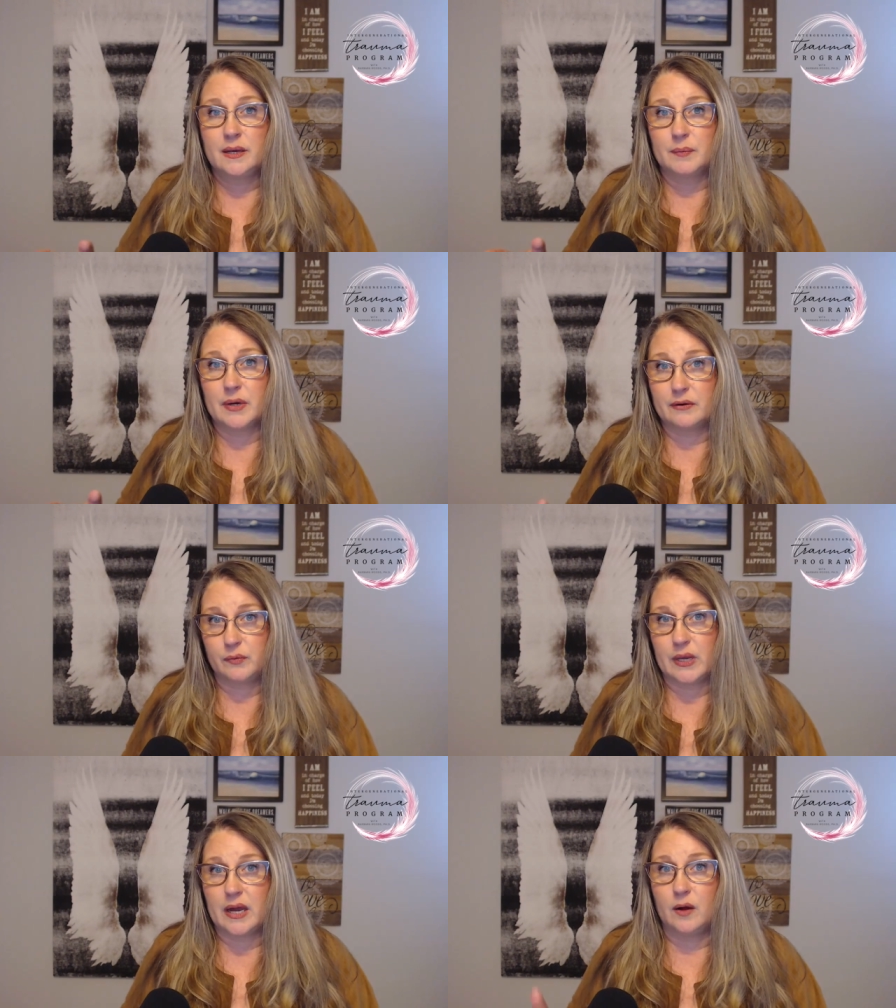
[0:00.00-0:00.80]
but if
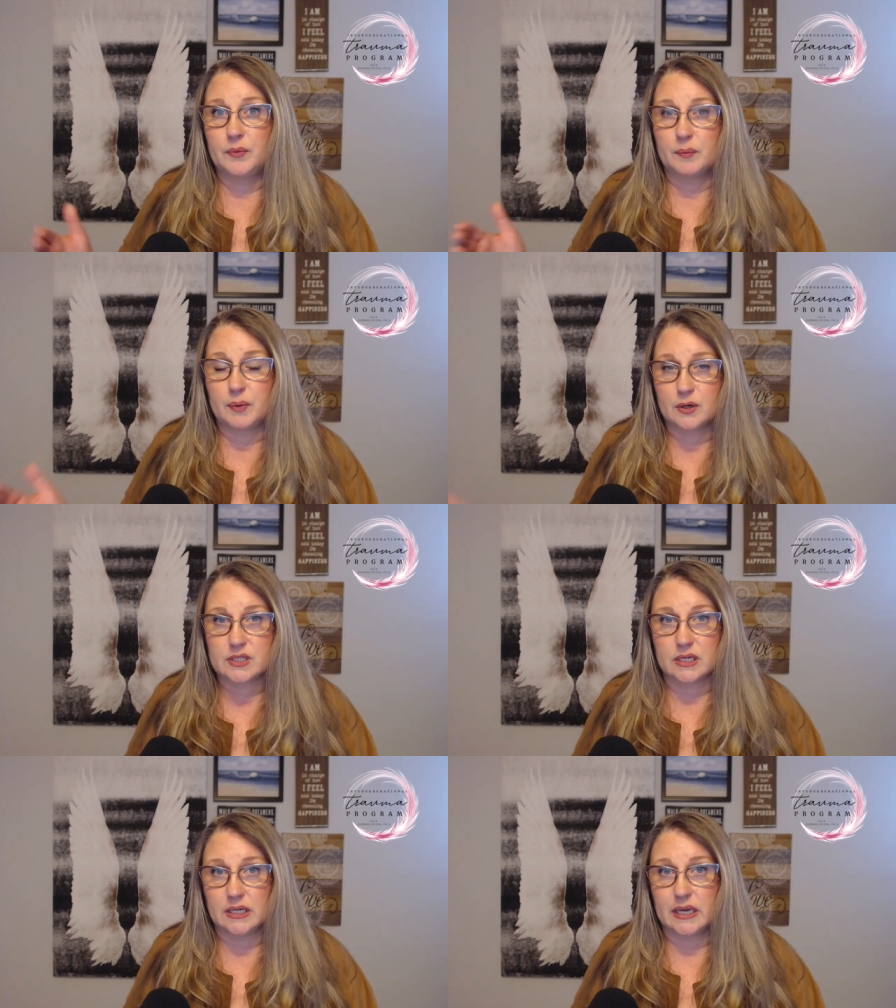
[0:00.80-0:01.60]
we help the
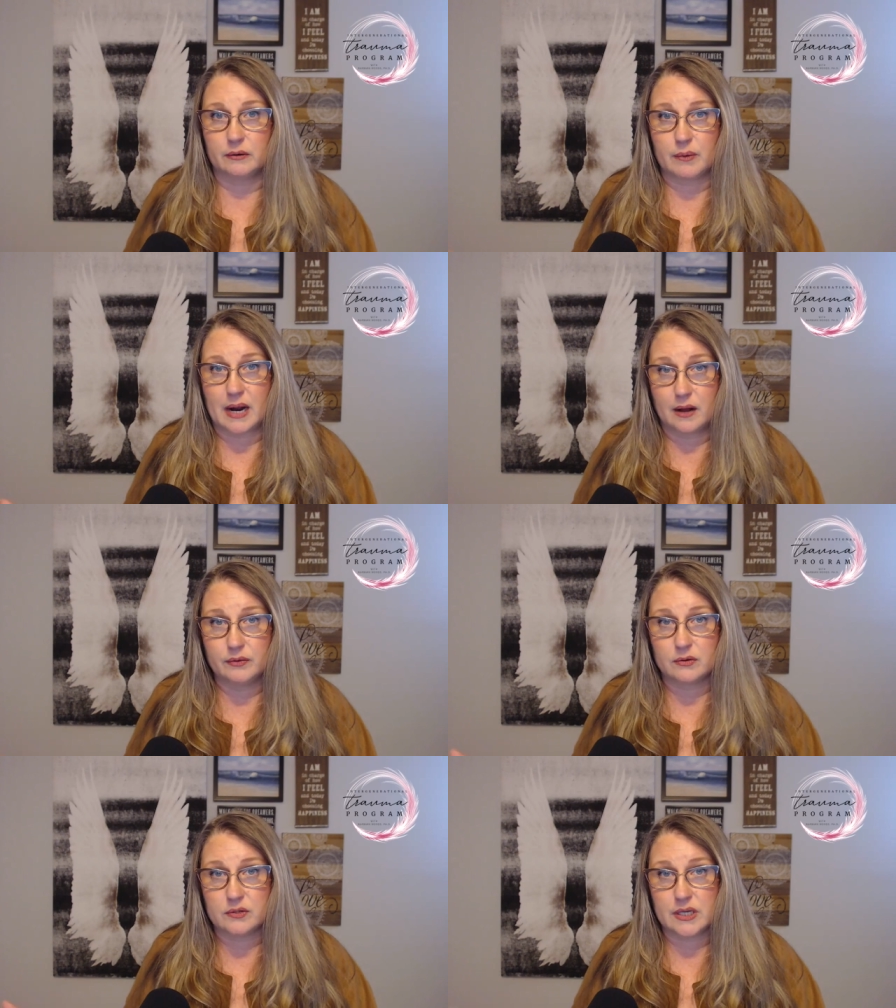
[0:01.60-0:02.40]
person get around
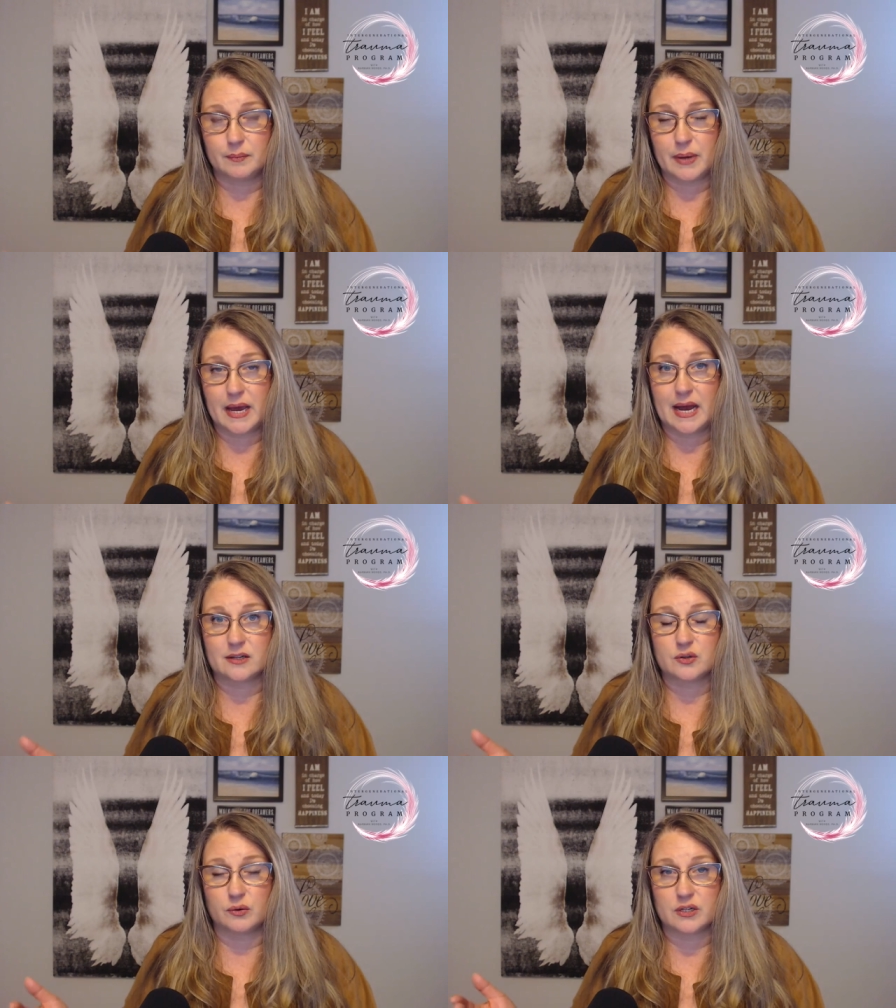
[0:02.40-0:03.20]
those
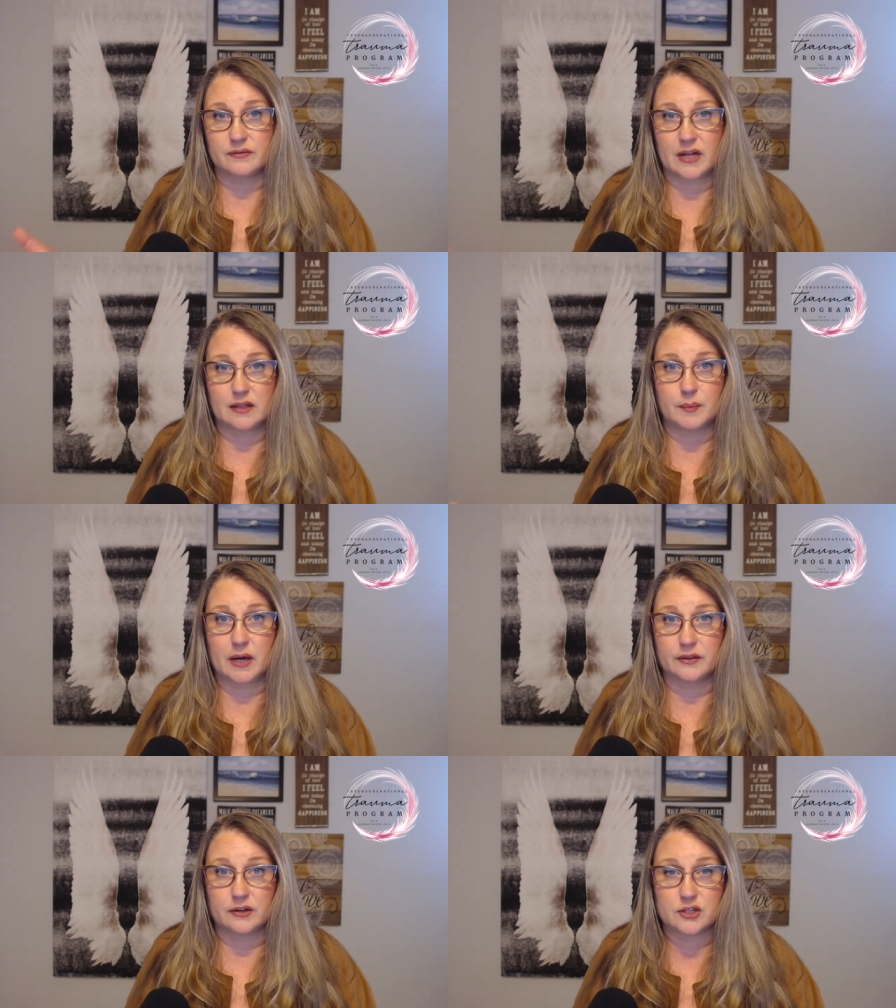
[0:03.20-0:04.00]
impacts or develop
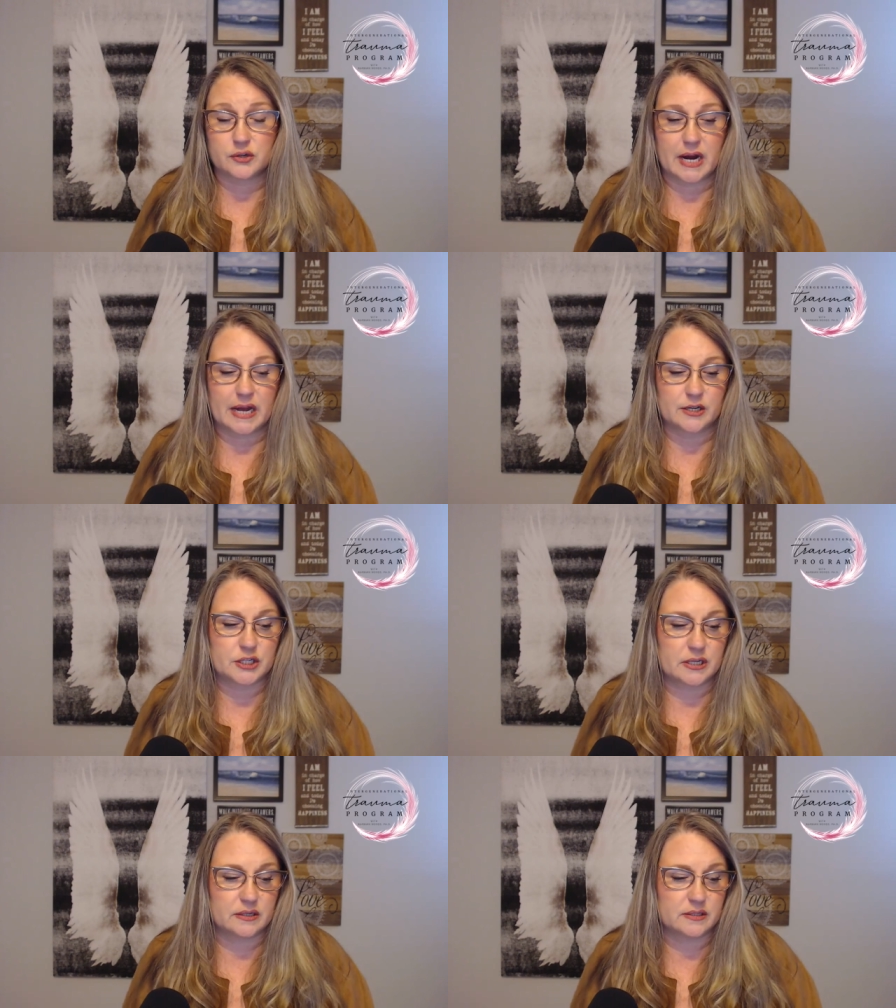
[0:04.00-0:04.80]
other
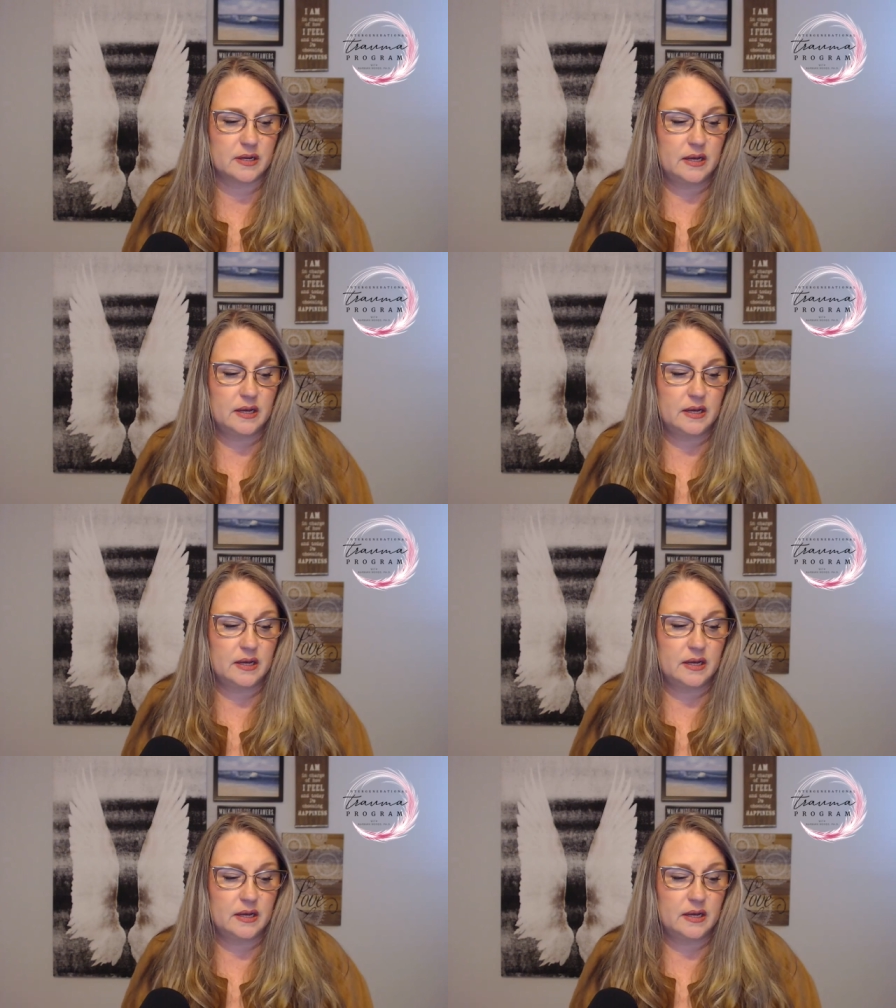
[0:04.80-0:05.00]
strategies,